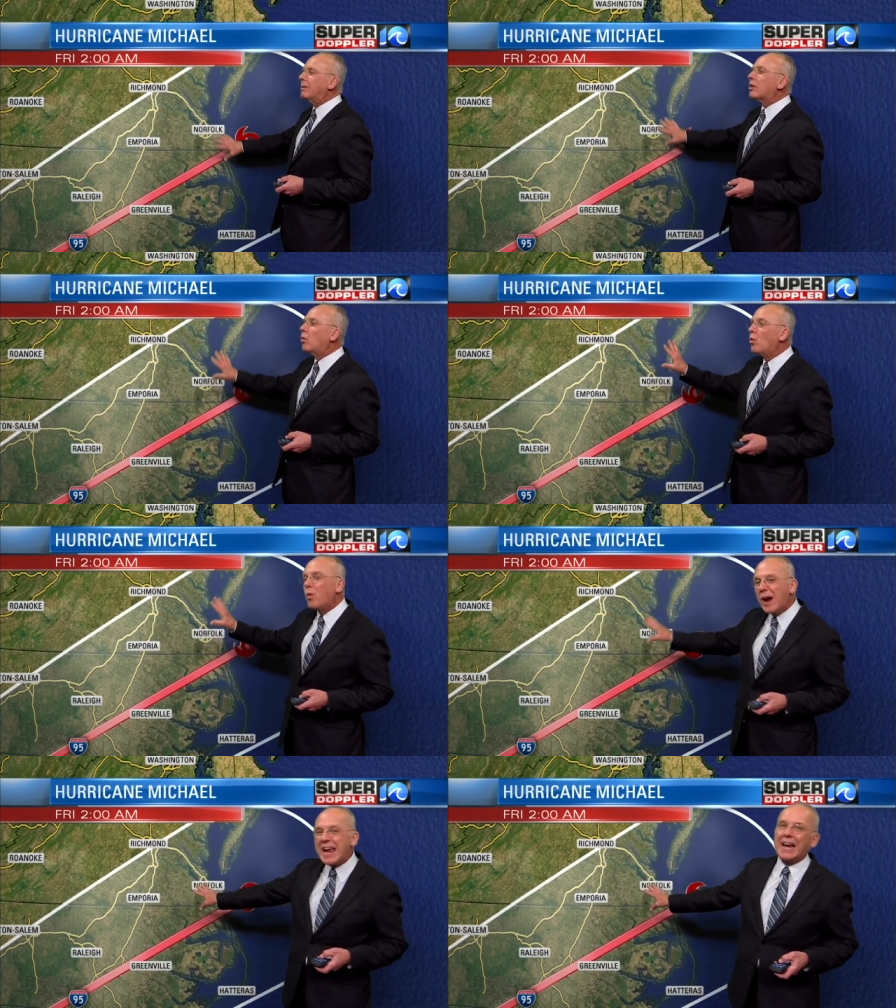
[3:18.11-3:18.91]
but the
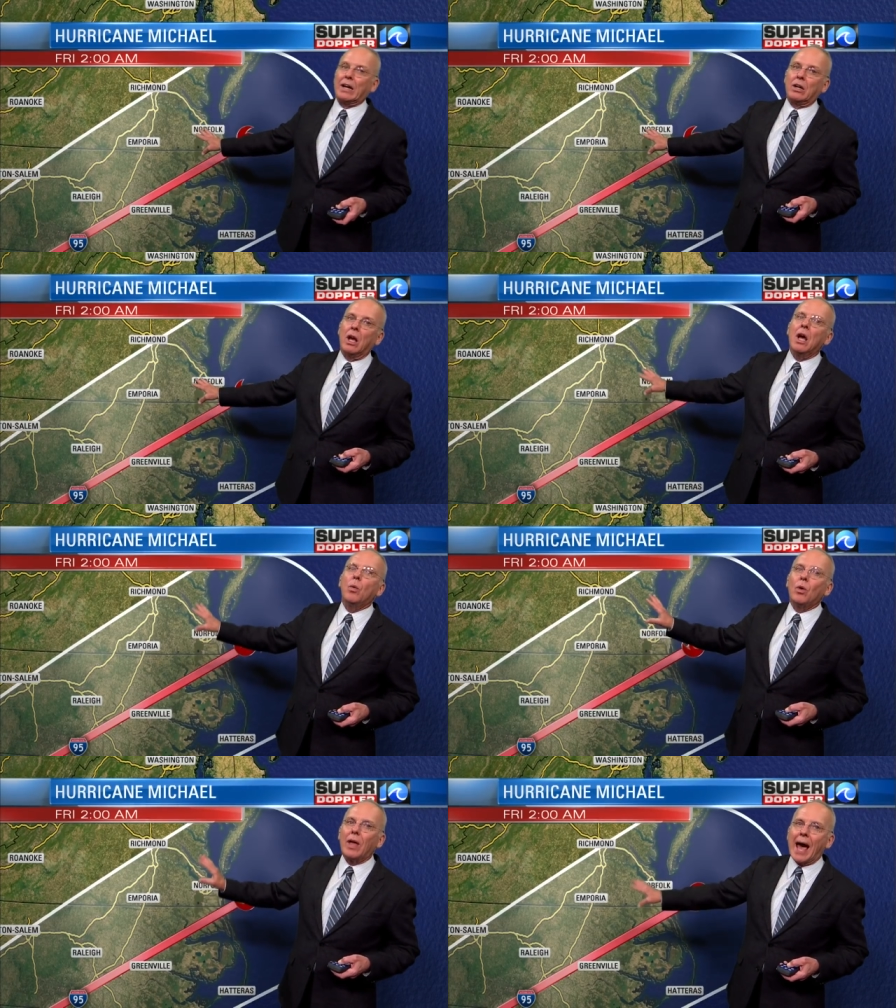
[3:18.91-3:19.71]
wind
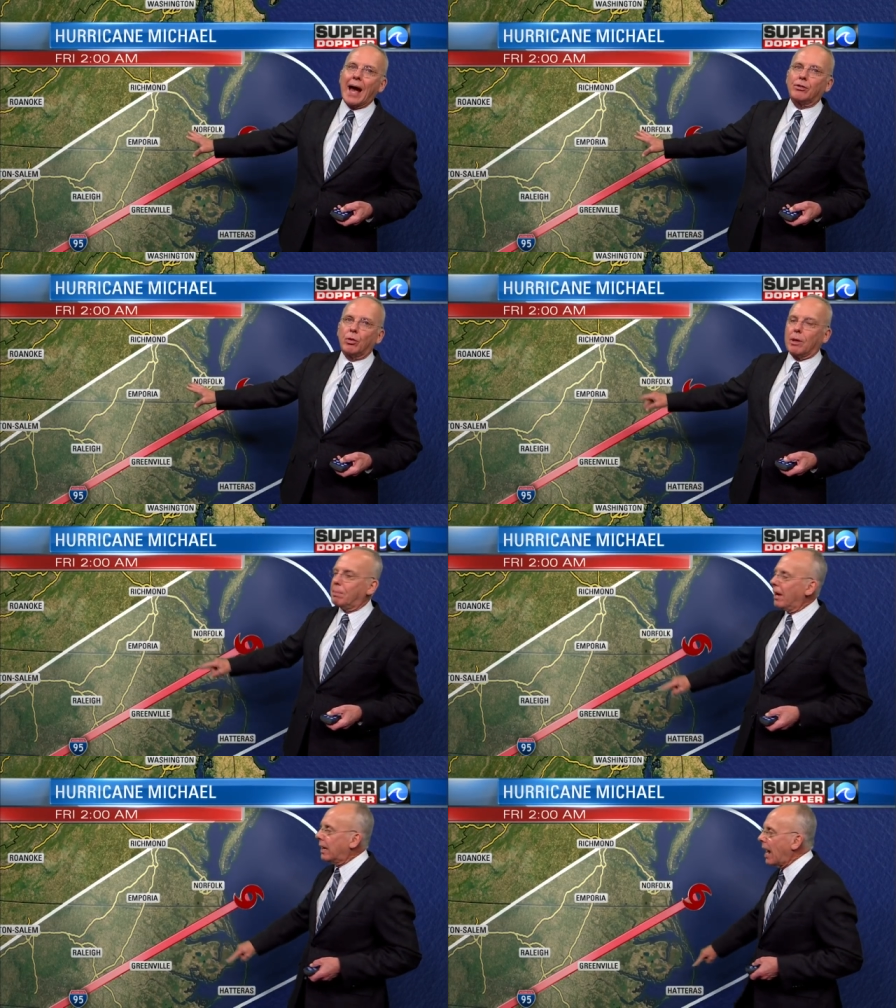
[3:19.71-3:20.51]
will actually
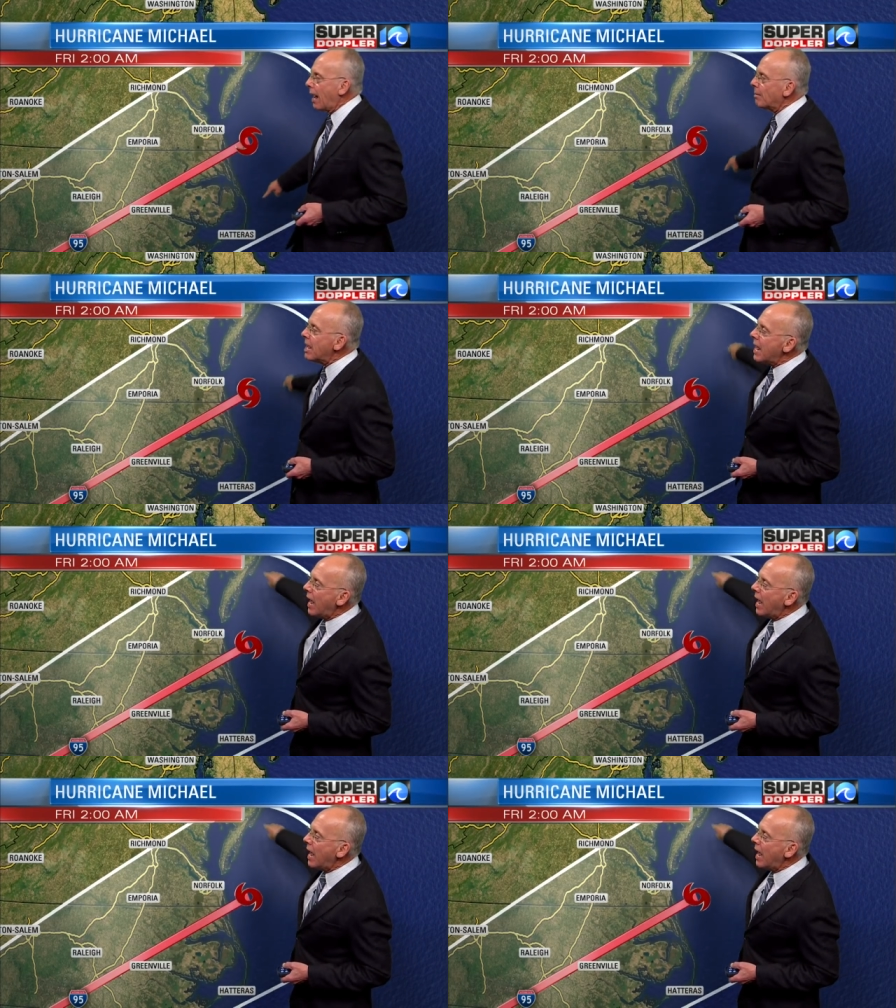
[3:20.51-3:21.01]
pick up.